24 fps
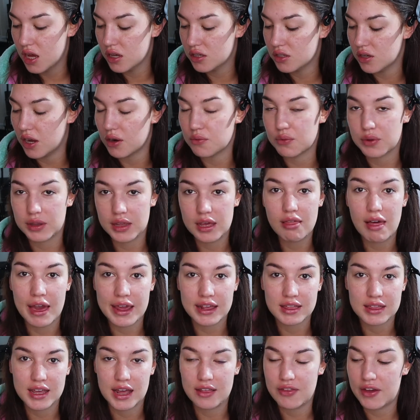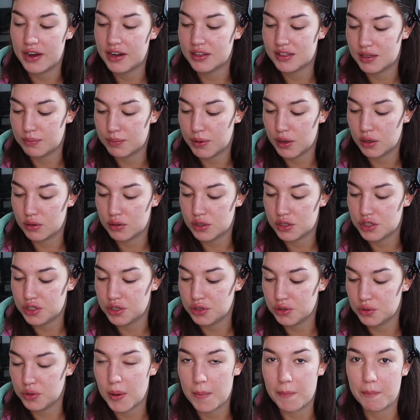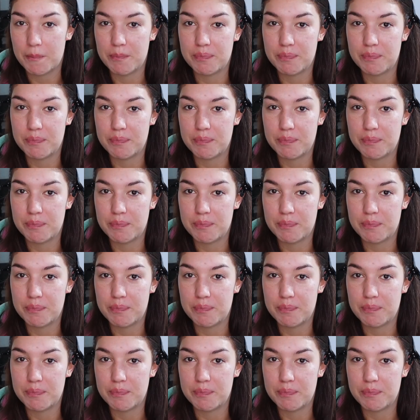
So I really like that, that it's supposed to